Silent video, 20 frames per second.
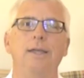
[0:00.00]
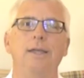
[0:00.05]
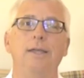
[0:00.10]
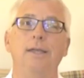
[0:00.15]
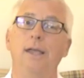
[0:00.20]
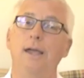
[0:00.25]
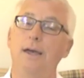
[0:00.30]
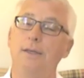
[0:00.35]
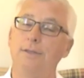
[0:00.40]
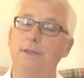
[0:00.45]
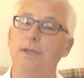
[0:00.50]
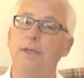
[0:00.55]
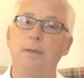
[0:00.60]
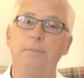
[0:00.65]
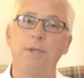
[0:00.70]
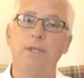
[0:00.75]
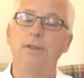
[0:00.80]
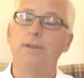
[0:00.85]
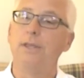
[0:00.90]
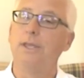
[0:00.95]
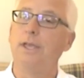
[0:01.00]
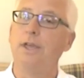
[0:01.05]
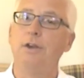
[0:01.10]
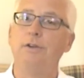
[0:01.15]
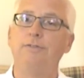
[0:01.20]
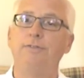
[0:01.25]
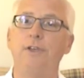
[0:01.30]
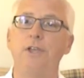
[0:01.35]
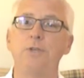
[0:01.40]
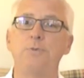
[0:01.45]
Yeah, the I mean the
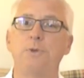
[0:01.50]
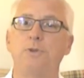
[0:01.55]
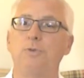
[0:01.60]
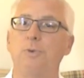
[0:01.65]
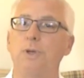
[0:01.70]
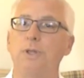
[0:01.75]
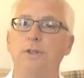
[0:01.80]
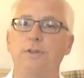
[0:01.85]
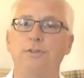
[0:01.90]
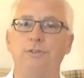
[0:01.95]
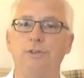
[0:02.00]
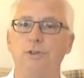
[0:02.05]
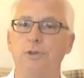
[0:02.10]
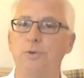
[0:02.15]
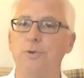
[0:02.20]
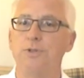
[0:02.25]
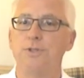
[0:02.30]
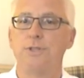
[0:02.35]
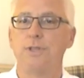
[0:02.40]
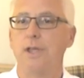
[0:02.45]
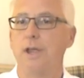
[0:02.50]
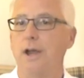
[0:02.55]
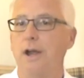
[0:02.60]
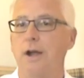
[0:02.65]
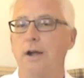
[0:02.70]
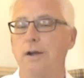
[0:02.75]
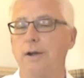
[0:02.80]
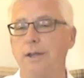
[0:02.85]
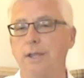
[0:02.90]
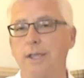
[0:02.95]
interface between the two is
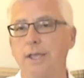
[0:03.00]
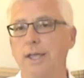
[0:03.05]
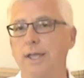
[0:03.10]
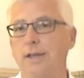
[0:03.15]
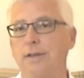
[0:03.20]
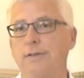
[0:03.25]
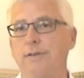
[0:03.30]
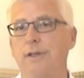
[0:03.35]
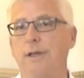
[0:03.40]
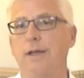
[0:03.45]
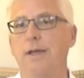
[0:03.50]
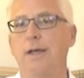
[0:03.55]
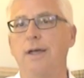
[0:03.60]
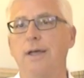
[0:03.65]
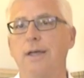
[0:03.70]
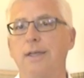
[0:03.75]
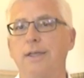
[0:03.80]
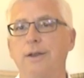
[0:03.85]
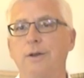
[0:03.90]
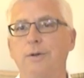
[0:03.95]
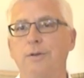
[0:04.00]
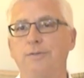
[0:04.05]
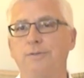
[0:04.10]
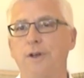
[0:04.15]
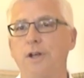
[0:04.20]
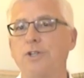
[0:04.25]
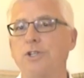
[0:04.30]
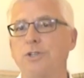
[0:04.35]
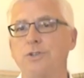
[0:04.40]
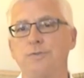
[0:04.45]
there. It uh, you know it
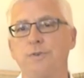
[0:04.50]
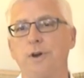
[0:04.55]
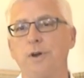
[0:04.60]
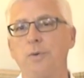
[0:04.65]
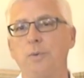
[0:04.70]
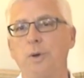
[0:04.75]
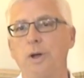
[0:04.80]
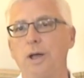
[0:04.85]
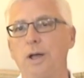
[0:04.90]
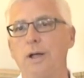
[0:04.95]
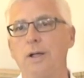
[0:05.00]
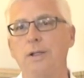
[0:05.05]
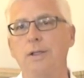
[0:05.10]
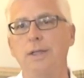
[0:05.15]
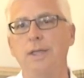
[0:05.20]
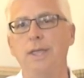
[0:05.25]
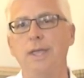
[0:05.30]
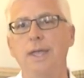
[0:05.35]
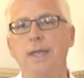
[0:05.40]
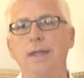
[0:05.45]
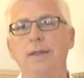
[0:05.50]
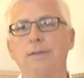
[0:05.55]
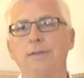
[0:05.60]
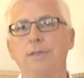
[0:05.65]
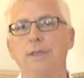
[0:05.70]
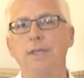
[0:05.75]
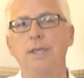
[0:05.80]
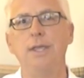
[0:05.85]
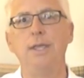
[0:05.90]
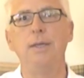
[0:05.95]
functions very well, and
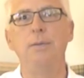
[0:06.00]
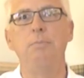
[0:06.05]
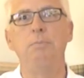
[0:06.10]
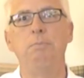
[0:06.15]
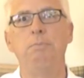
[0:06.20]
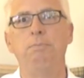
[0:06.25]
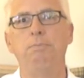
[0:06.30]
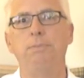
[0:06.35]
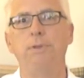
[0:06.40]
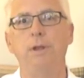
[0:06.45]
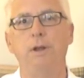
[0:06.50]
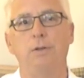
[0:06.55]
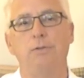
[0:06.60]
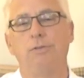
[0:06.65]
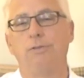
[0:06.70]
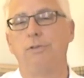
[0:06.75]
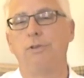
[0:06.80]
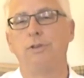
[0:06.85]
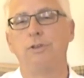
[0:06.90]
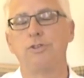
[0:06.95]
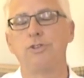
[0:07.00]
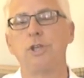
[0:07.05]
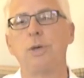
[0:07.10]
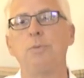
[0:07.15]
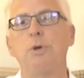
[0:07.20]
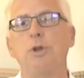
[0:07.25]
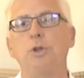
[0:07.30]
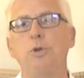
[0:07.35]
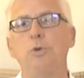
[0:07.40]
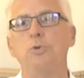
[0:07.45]
the you know
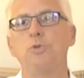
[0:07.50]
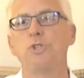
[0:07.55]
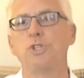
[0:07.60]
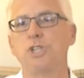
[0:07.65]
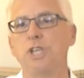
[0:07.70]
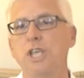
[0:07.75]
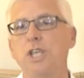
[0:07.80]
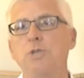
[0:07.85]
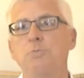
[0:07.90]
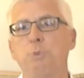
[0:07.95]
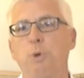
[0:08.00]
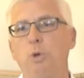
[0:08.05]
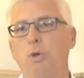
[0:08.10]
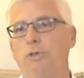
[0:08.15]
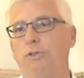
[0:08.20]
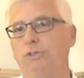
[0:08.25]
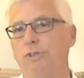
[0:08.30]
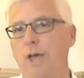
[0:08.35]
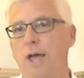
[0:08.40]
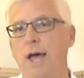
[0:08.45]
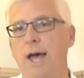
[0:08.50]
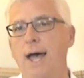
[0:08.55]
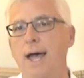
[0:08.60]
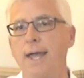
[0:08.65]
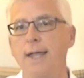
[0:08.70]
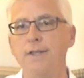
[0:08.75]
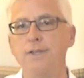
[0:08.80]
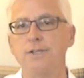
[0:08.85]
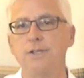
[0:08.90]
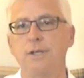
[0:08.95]
someone who sees both
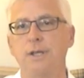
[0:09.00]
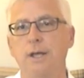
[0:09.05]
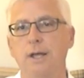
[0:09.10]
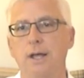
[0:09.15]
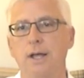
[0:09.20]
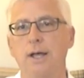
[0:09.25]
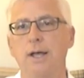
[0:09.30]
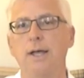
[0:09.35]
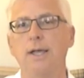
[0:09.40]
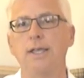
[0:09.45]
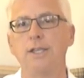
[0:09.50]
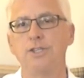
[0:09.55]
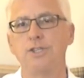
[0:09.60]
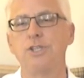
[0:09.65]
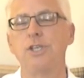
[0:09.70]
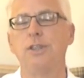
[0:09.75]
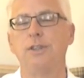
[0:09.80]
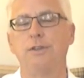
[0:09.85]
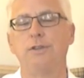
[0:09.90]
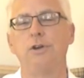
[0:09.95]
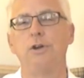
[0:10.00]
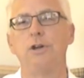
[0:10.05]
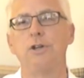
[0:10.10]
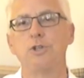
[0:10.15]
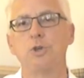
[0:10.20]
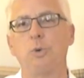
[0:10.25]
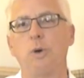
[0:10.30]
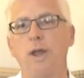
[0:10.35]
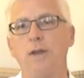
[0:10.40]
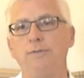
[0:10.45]
sides uh, can see that there
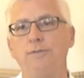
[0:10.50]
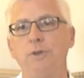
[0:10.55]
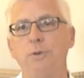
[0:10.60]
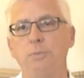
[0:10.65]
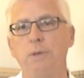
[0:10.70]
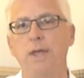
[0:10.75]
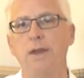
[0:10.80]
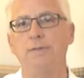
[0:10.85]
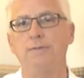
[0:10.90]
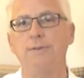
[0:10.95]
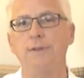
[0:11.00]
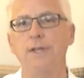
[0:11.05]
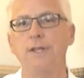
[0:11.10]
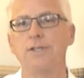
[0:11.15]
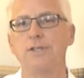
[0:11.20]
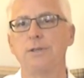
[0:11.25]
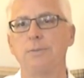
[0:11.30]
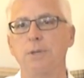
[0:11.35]
is quite a few benefits.